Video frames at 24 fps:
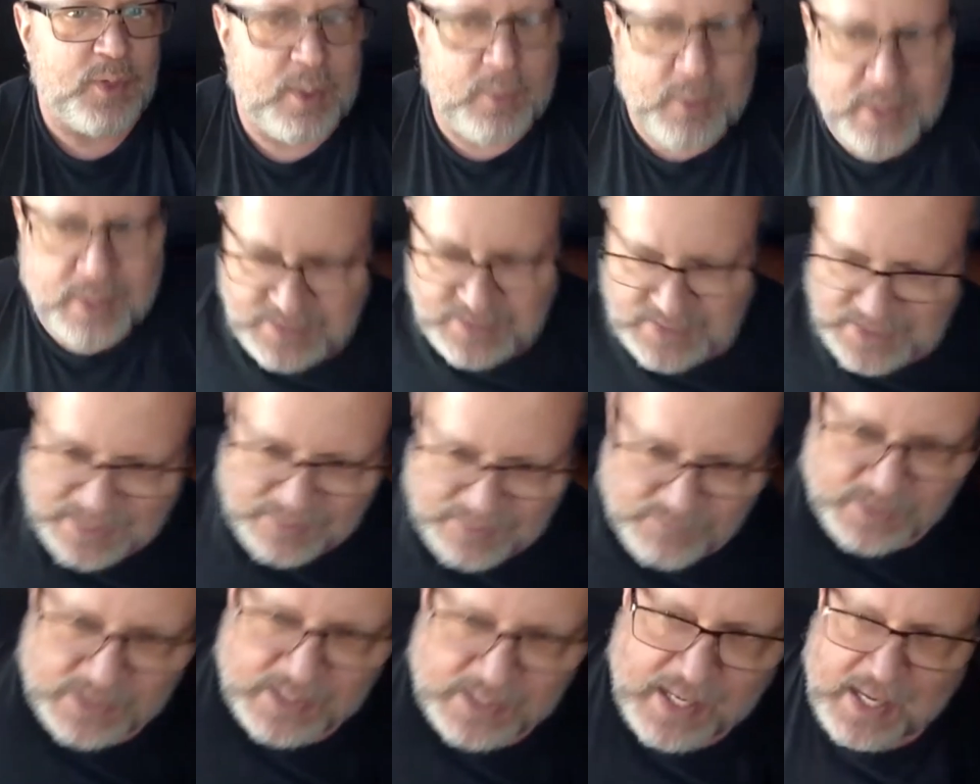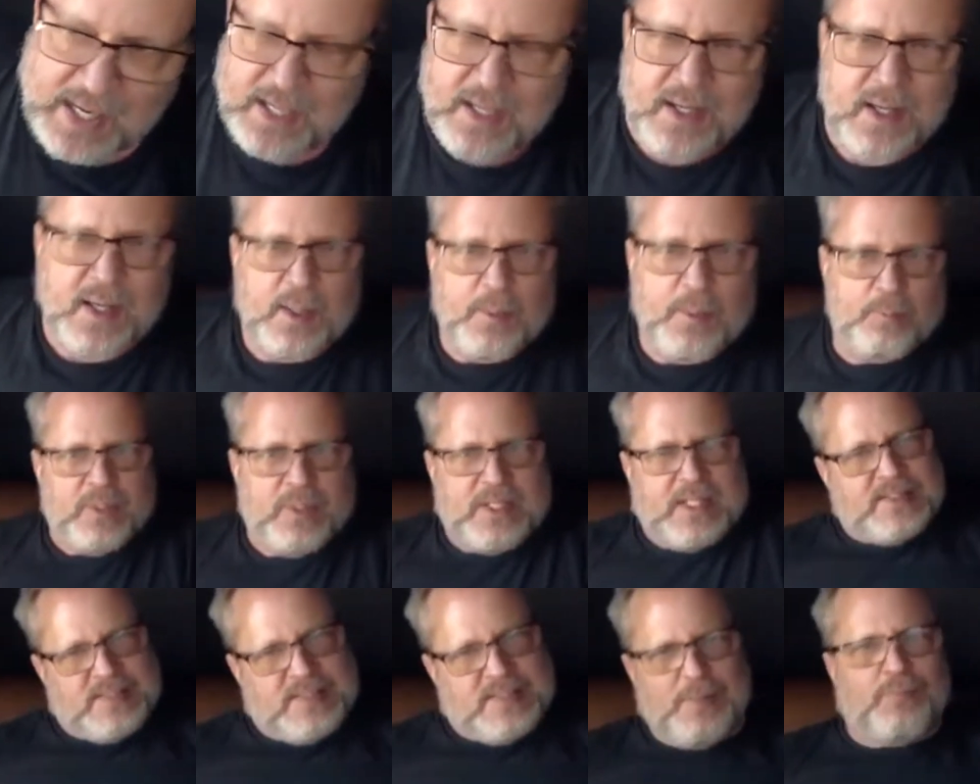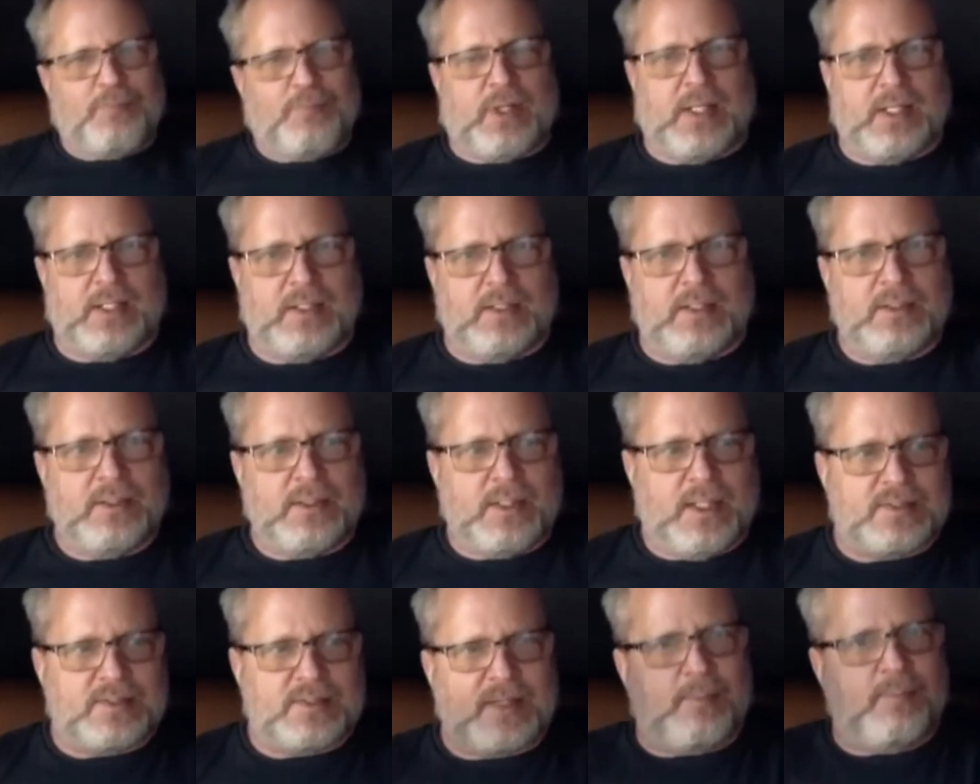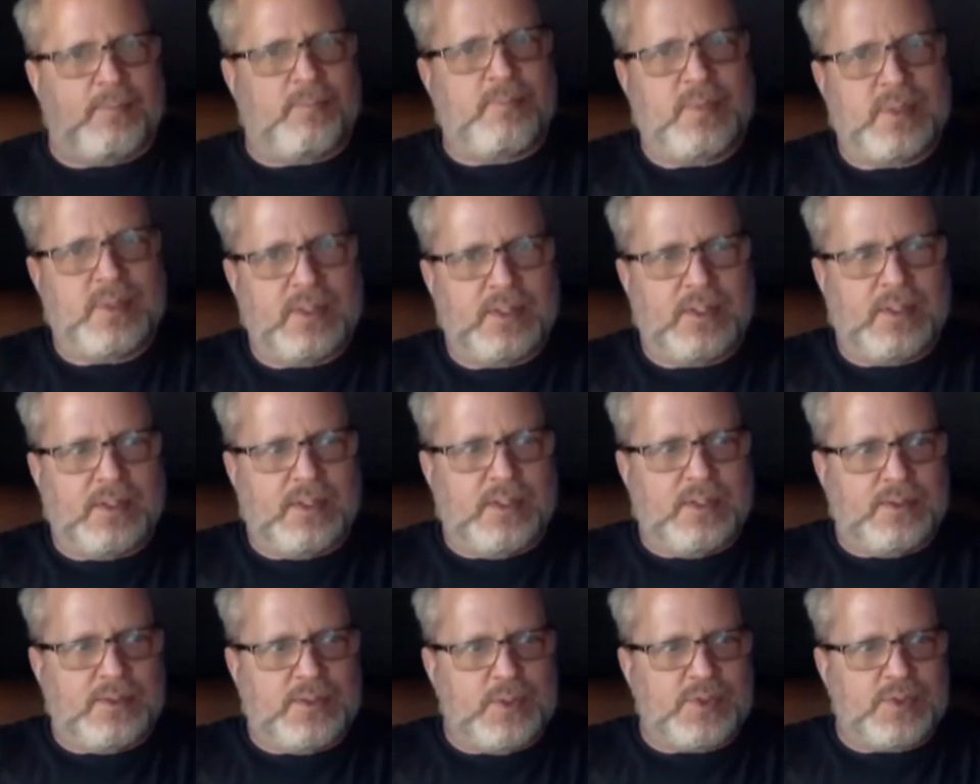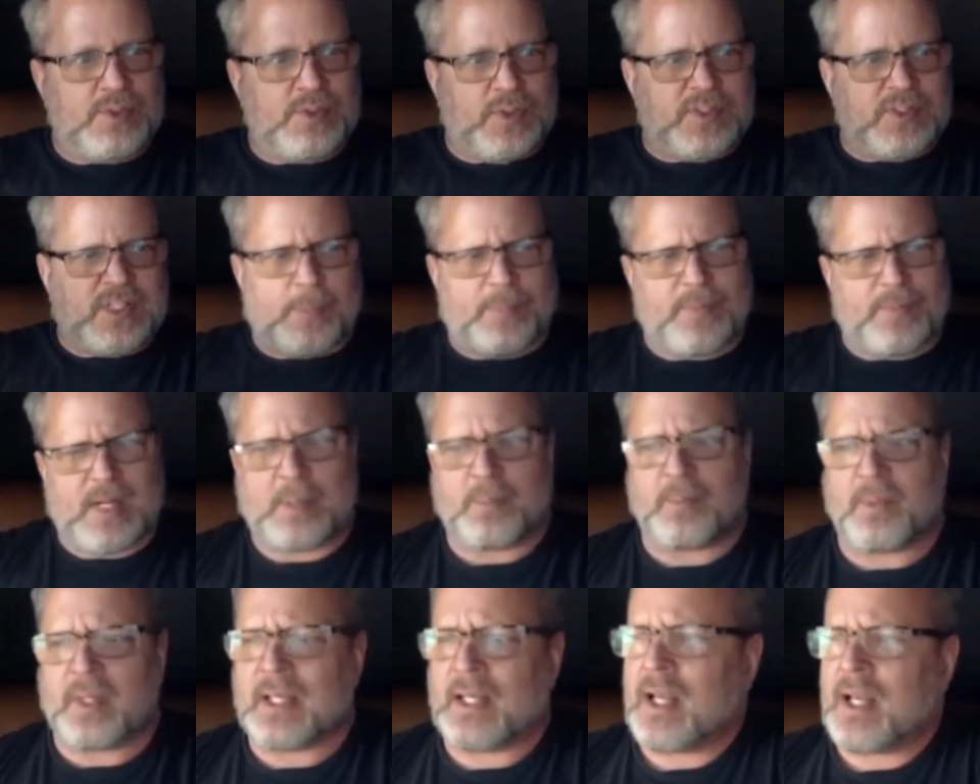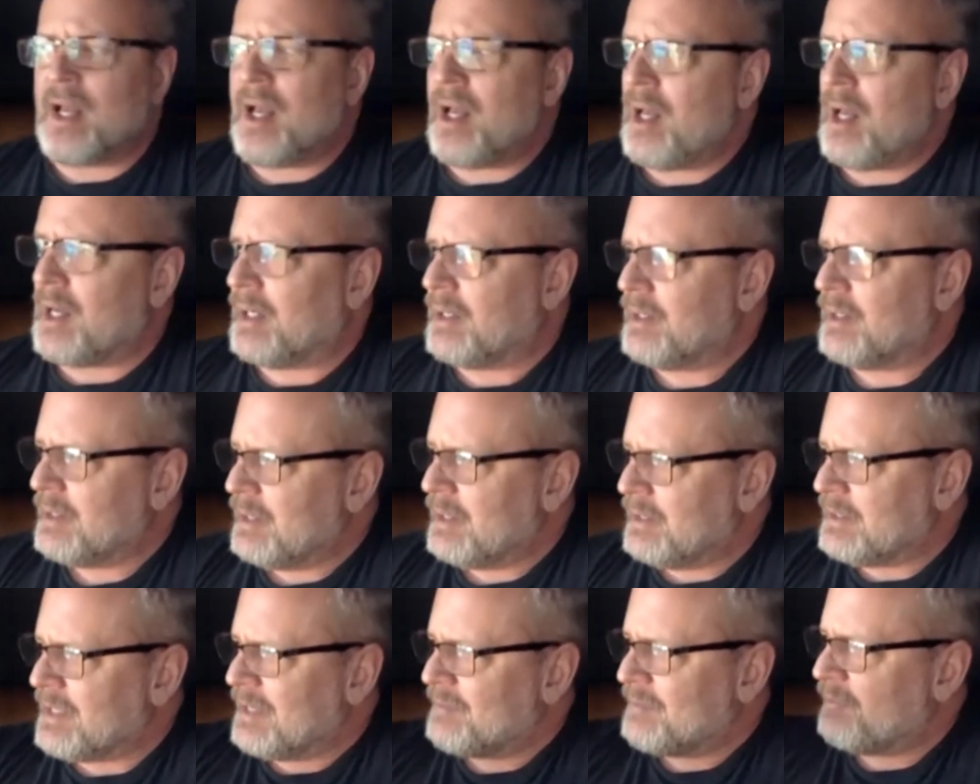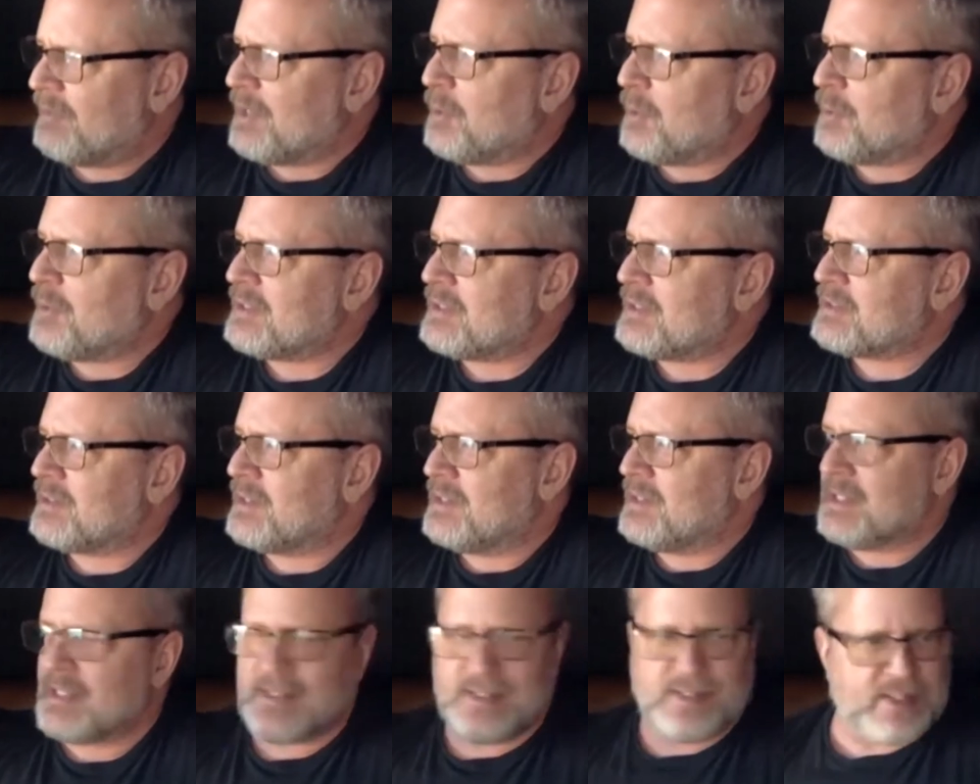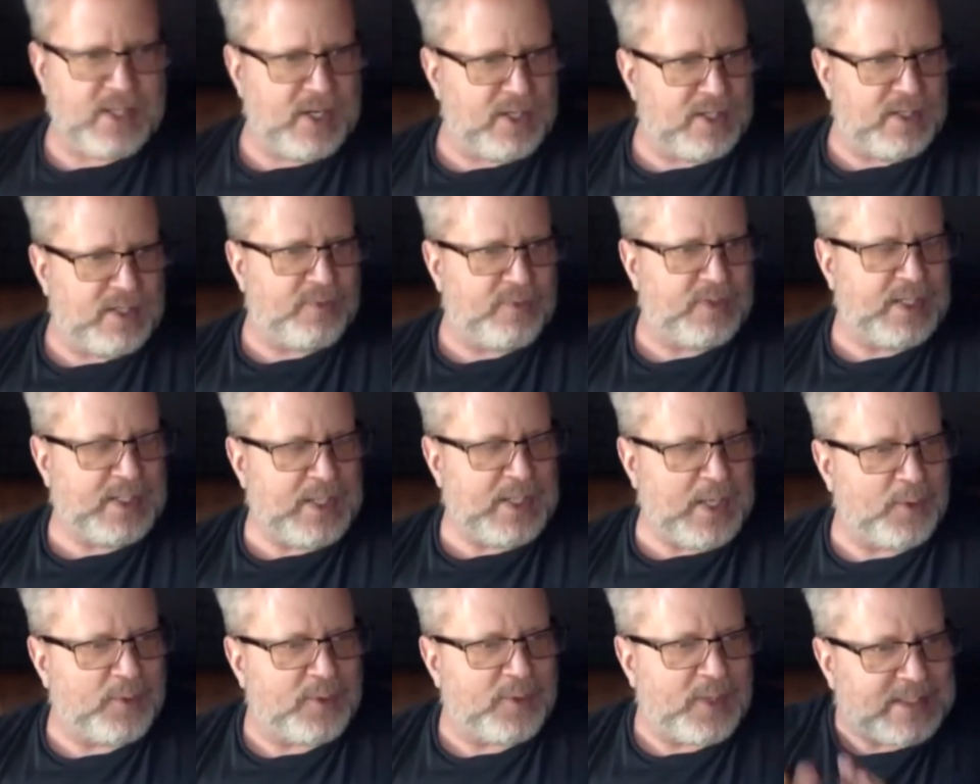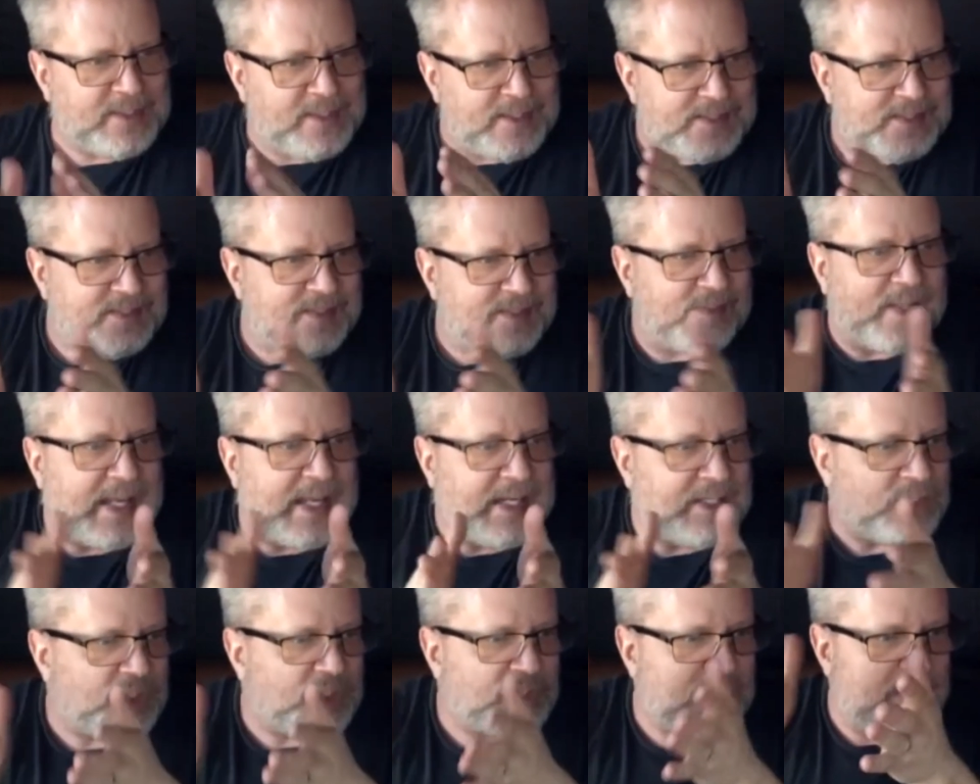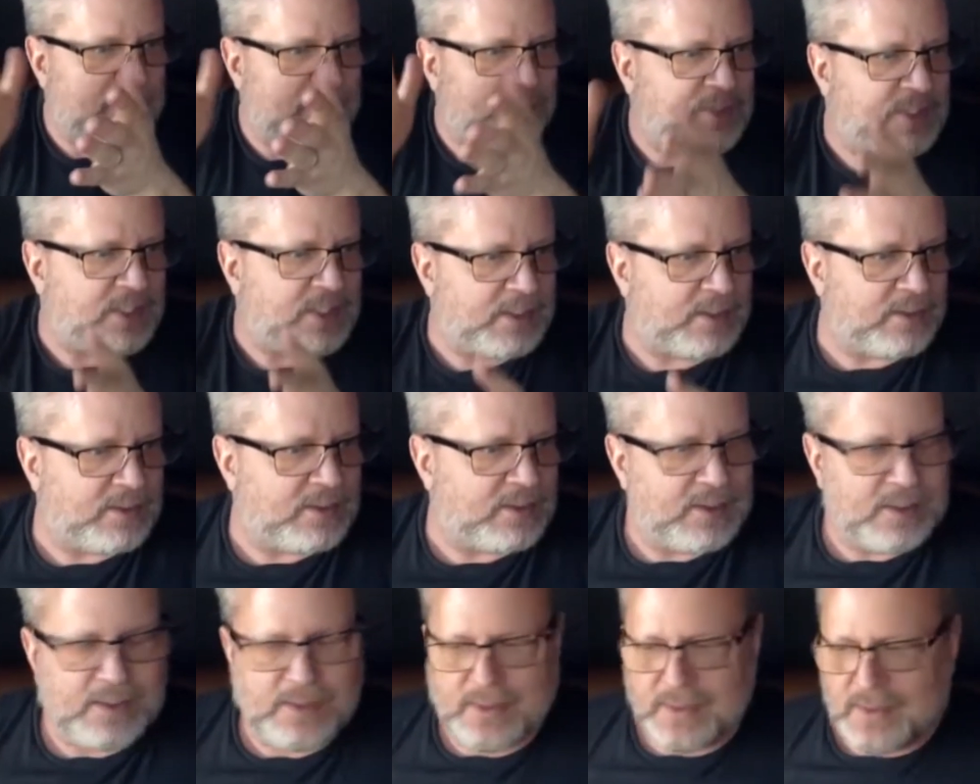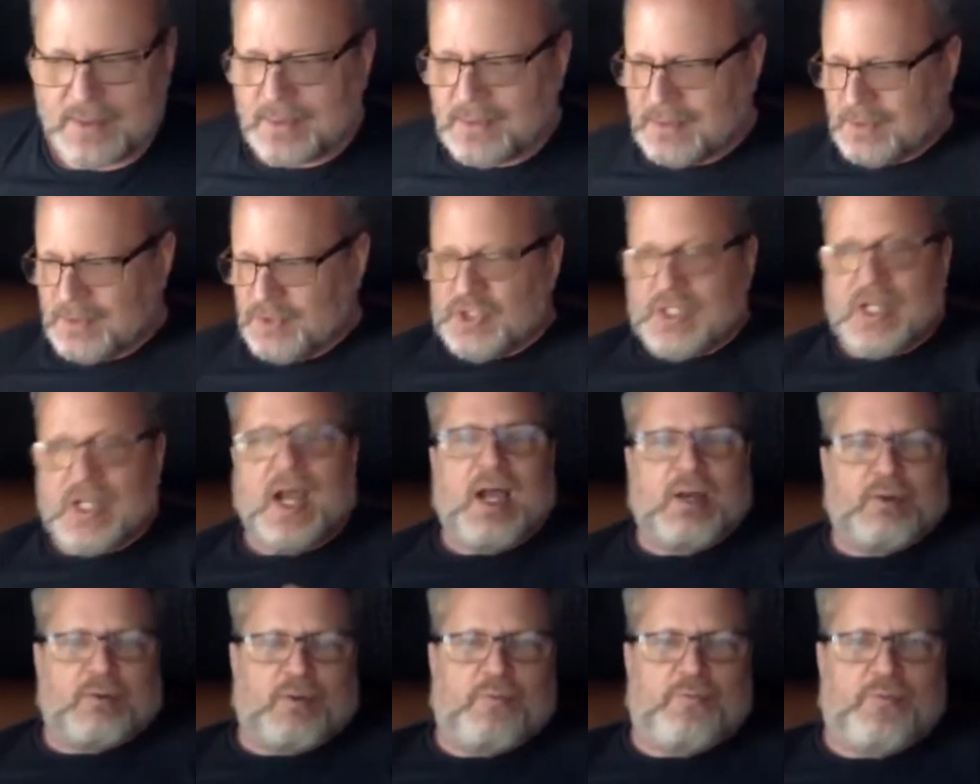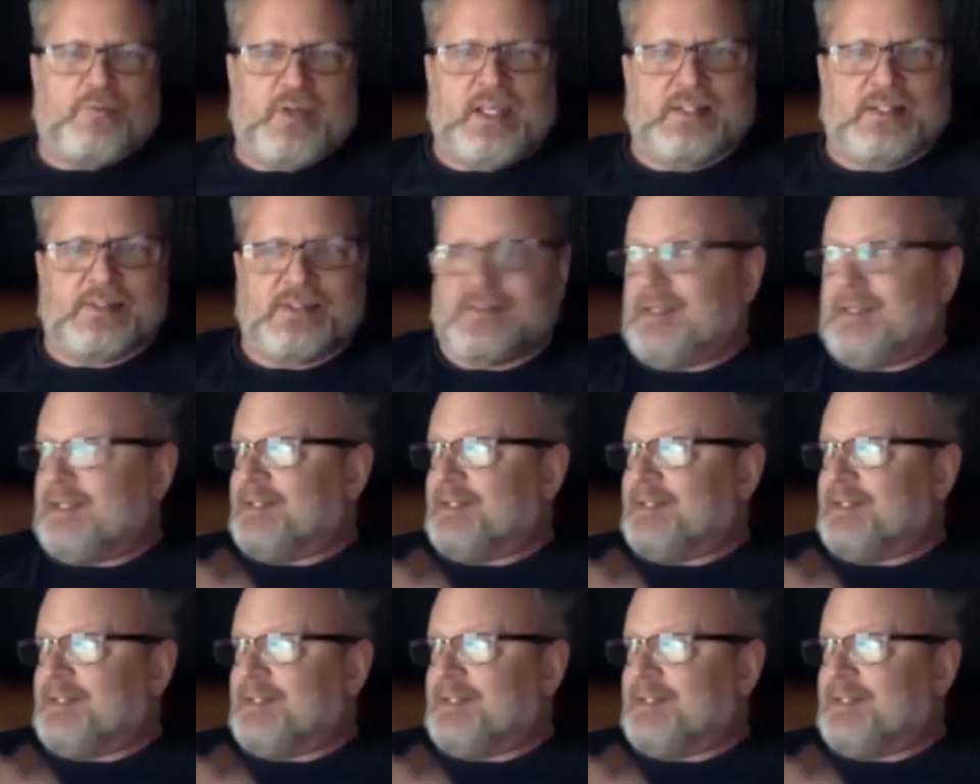that I see every day, but it's different because I'm 2 stories up and I'm like, never noticed this there. Never, this slight shift in geography, and